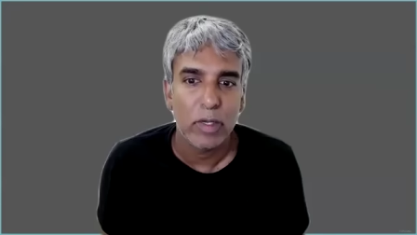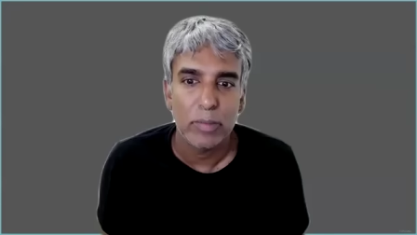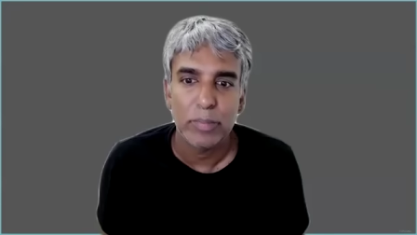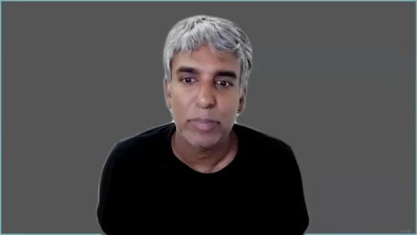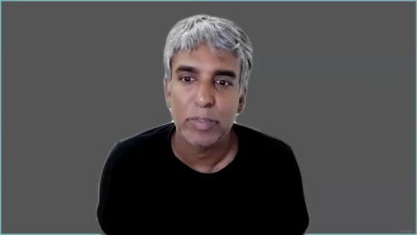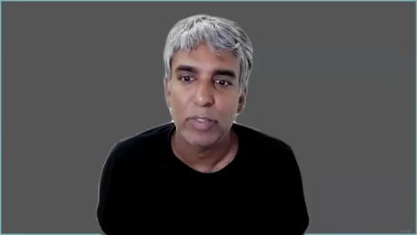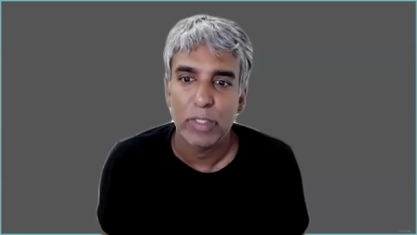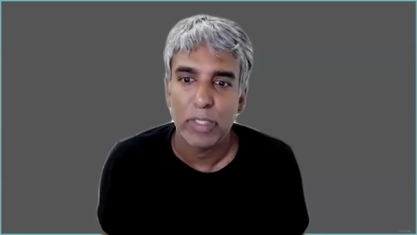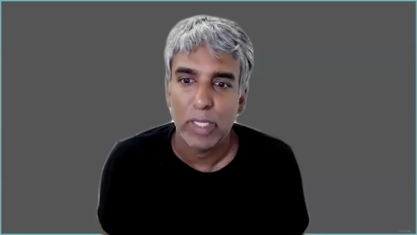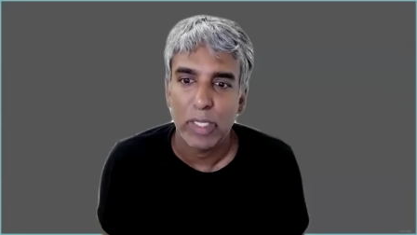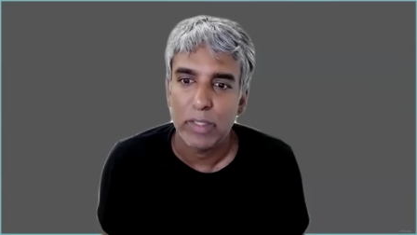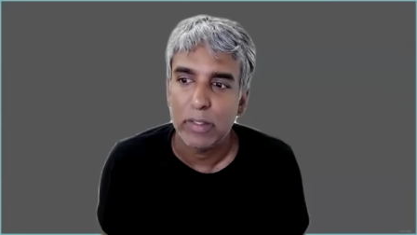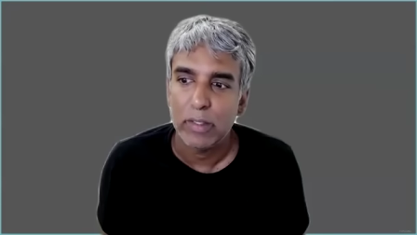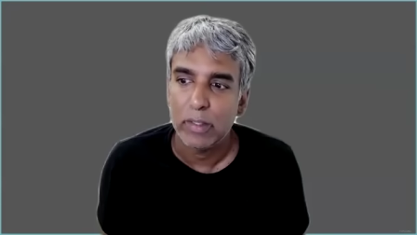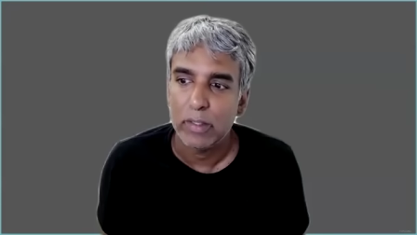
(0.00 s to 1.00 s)
accomplishing
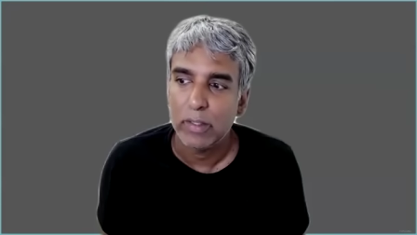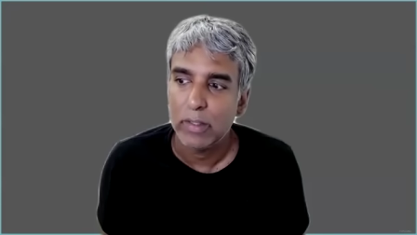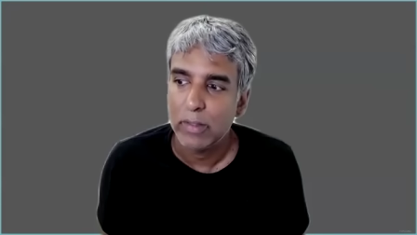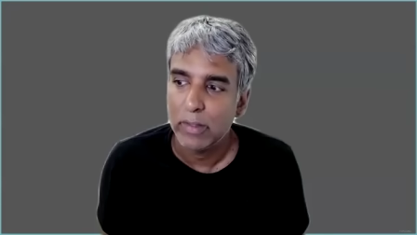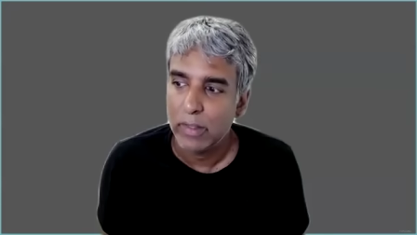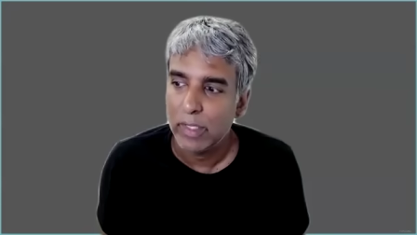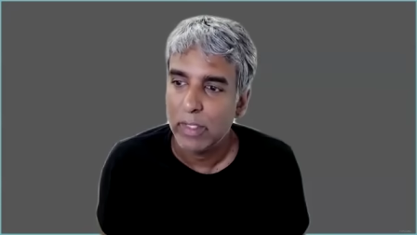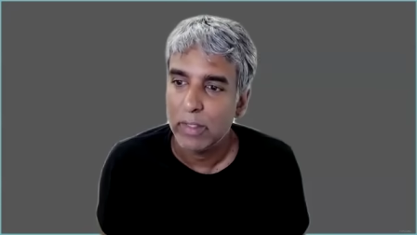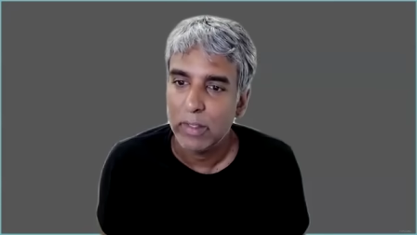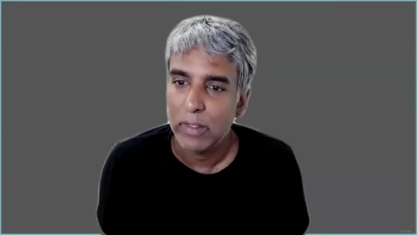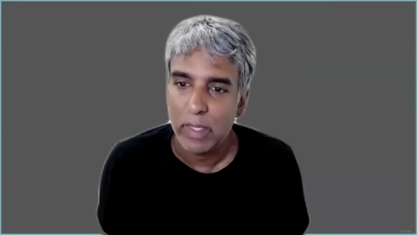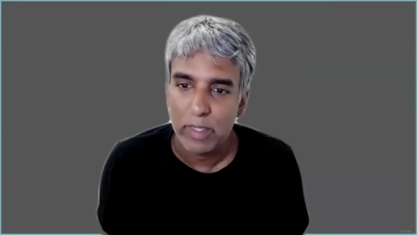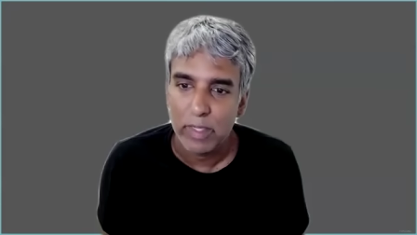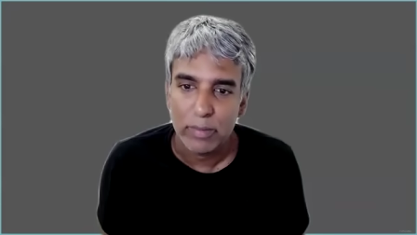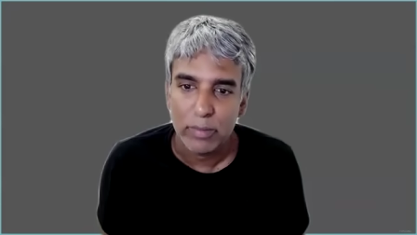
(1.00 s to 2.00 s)
anything
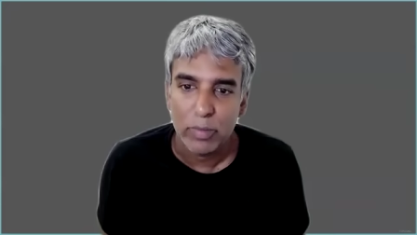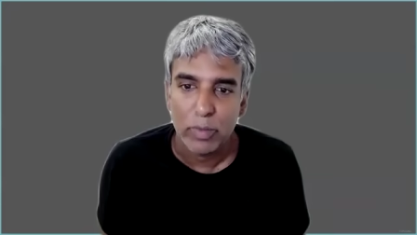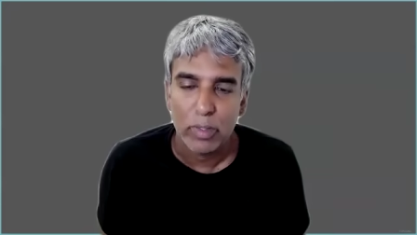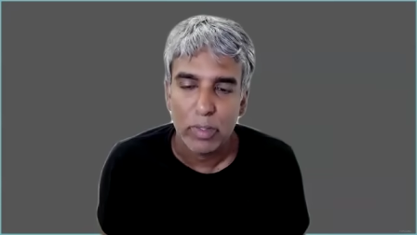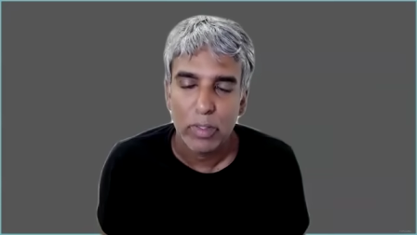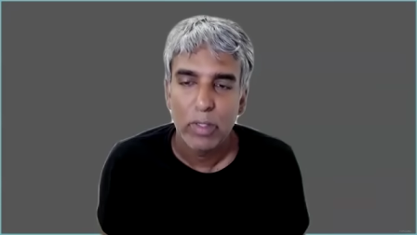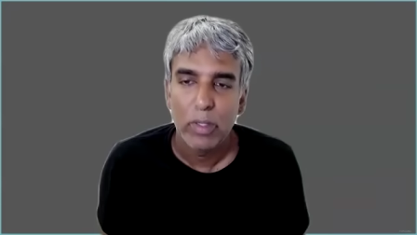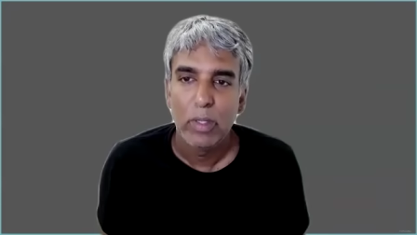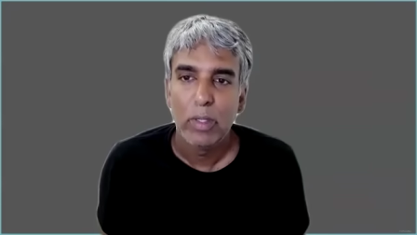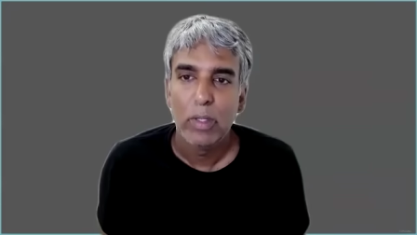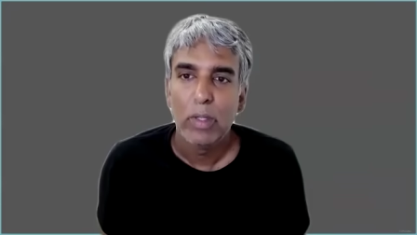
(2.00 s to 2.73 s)
there anymore